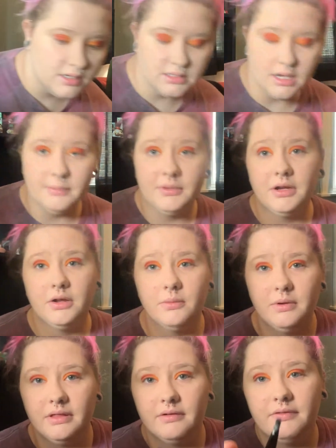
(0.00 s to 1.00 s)
So I'm going to go
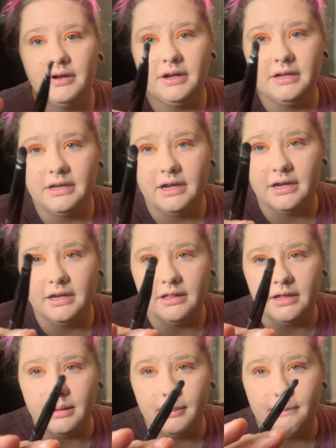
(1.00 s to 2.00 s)
with a very tiny,
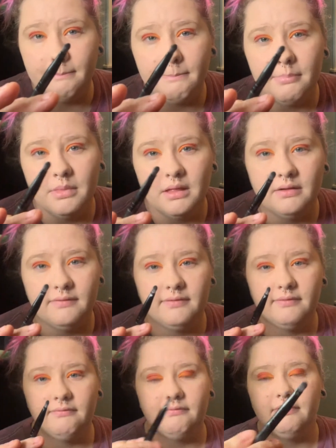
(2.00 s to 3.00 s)
like,
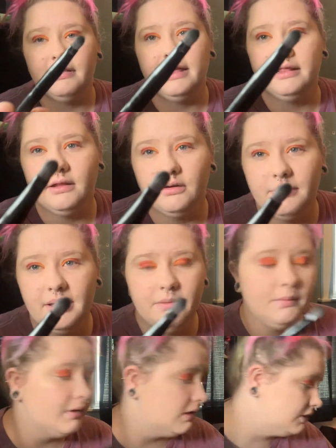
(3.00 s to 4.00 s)
flat little baby
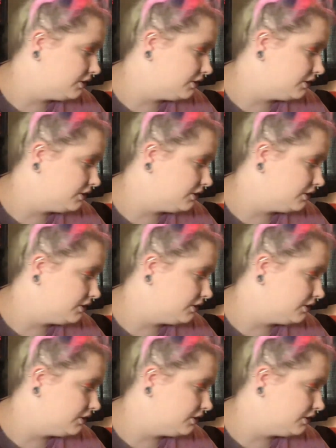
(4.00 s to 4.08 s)
brush.